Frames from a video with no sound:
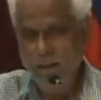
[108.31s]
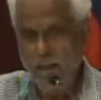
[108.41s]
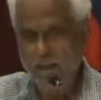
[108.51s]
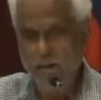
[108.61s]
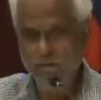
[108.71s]

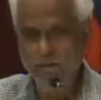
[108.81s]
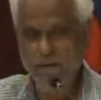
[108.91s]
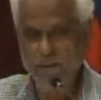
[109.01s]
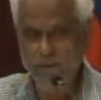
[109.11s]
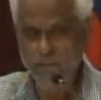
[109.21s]
head of
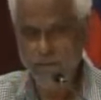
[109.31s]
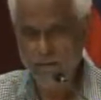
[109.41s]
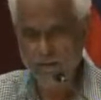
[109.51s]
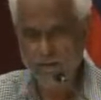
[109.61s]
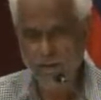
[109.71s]
an
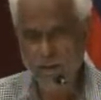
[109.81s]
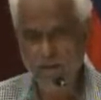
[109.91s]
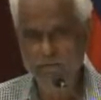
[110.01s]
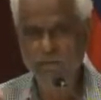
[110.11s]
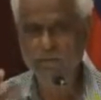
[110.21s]
elephant,
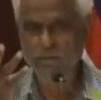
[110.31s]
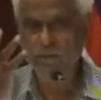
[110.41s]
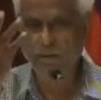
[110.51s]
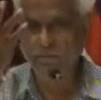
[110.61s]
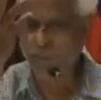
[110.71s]
elephant
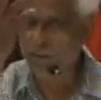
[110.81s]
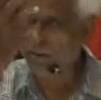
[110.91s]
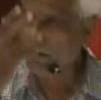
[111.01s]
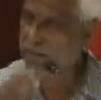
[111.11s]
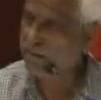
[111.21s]
which
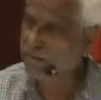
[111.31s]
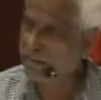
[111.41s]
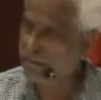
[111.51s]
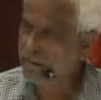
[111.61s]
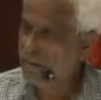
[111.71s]
represents
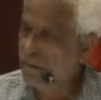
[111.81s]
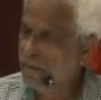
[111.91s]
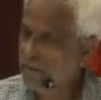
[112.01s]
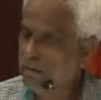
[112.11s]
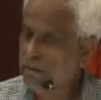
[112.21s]

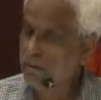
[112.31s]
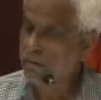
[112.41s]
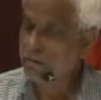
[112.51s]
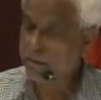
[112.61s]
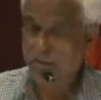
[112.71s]
the
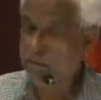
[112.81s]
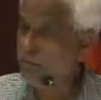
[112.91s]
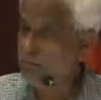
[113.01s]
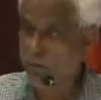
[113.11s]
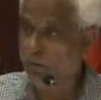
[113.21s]

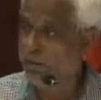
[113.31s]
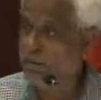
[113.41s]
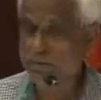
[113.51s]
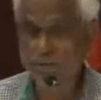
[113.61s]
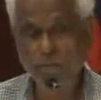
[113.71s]
destructive forces,